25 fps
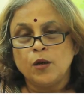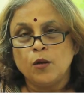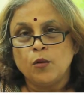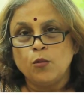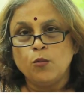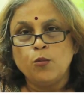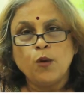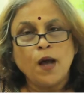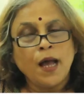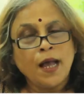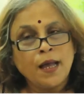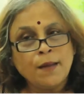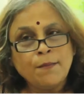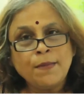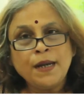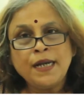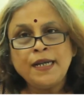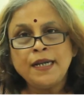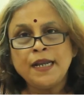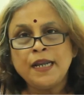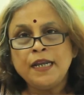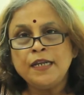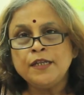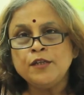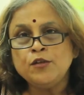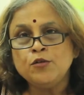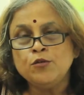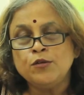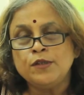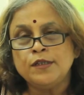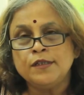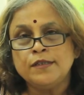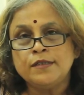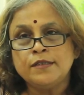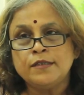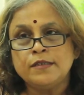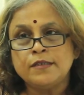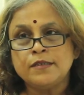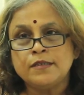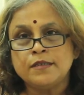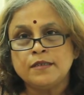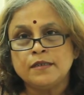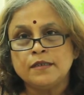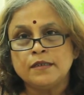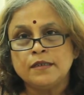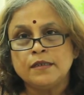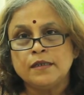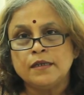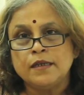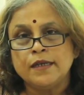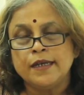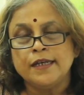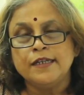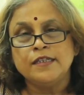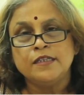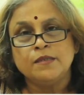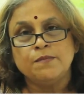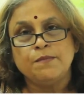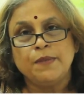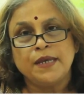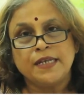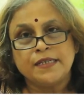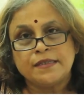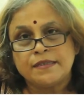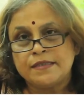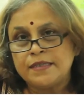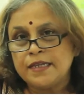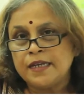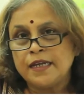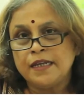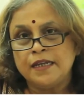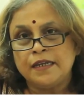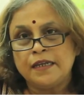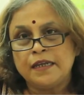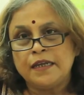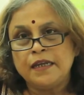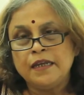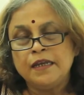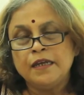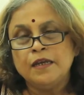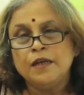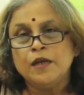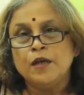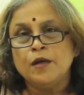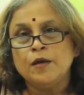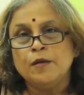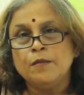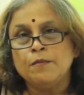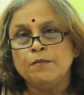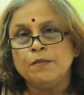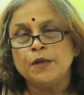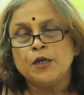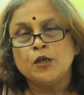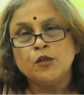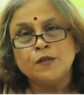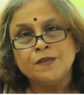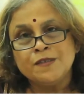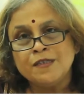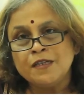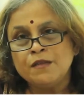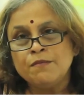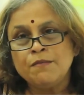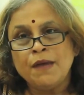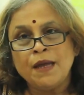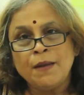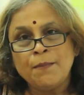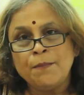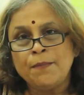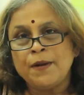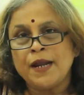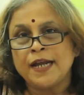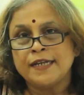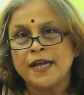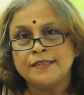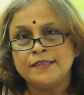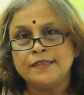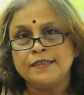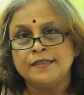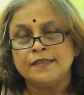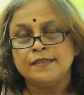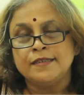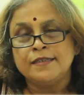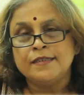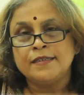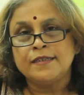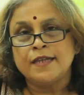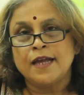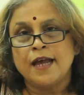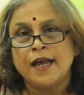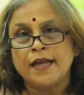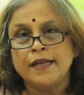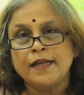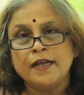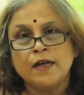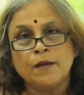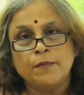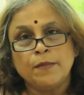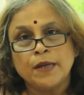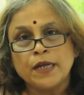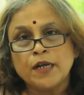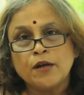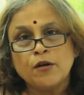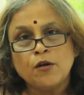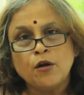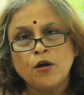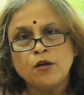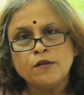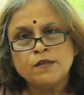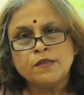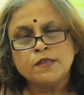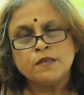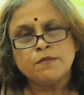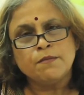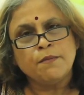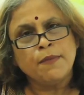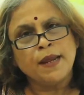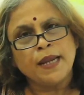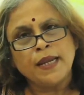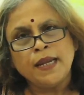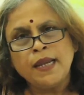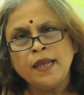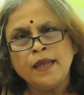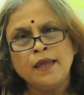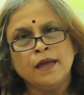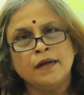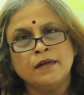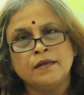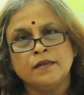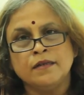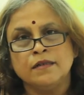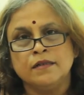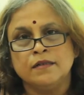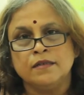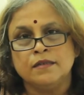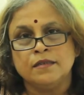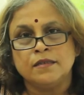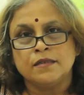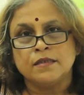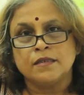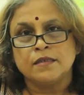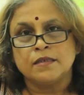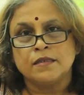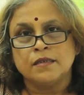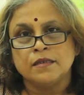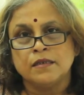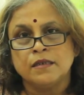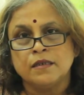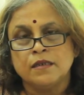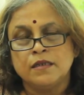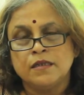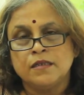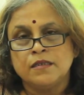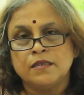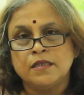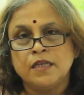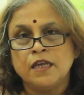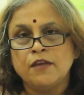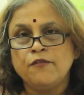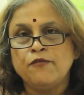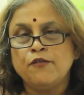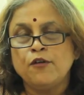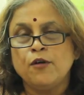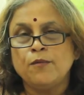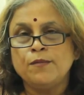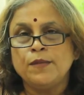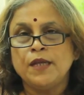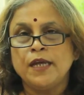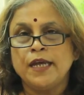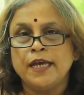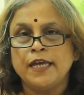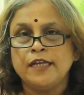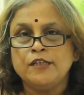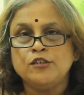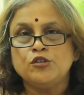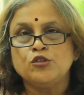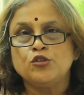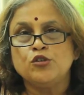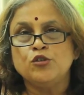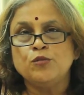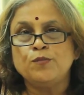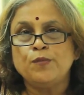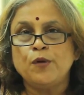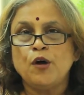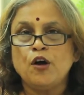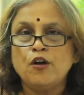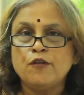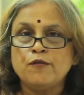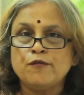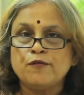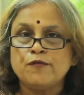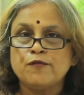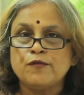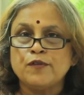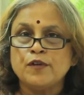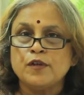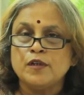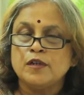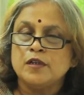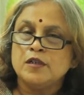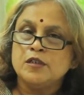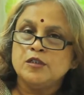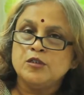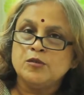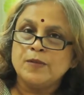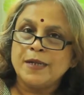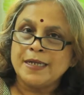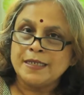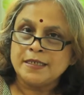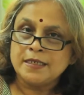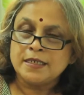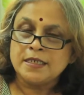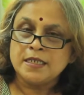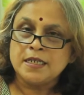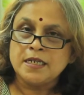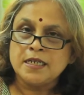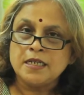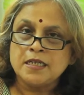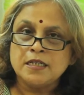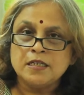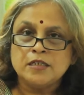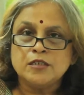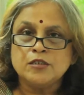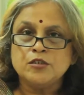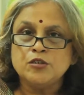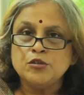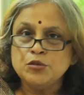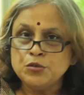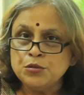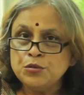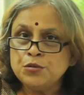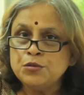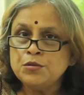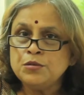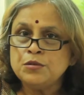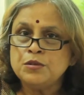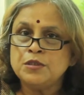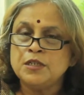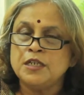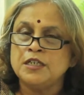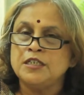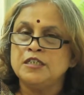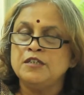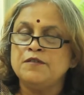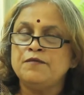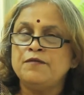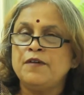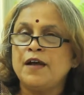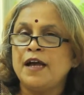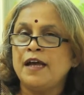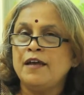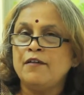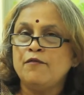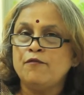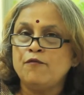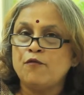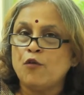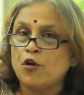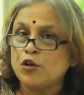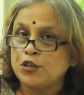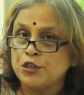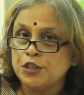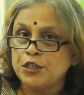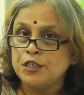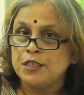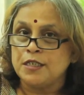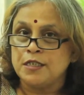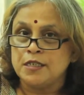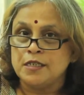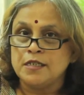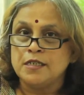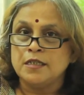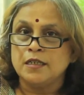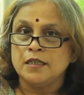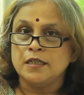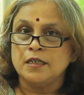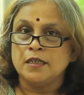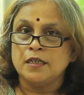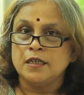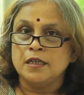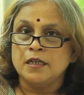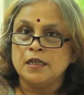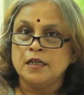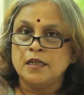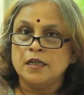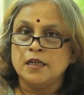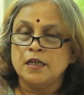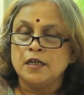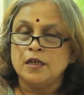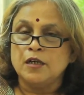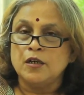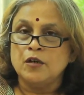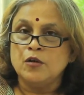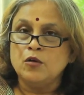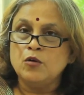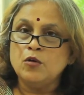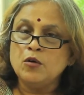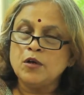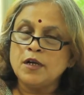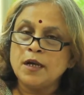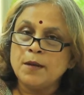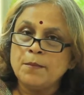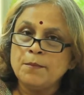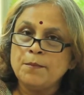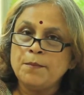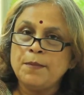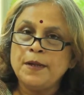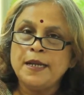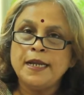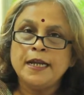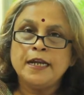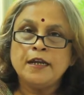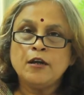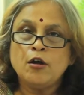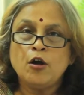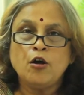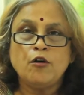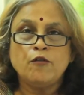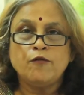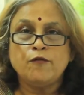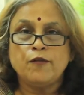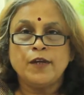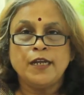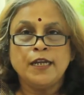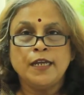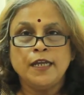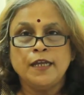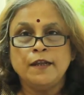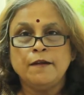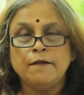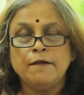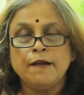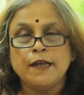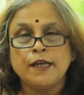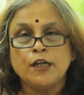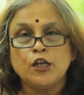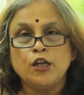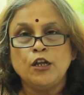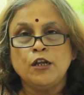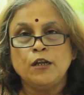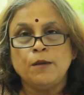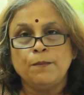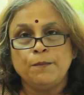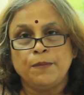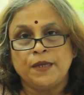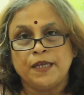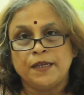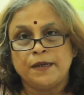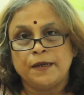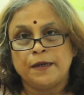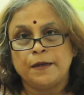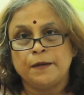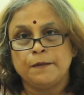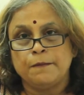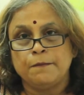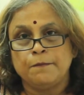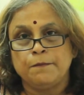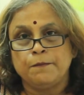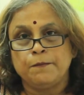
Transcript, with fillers: Why am I telling you this? Is basically because in my practice, I come across many young girls, say from the age group of 20 to 35, 40, who complain of an irregular period.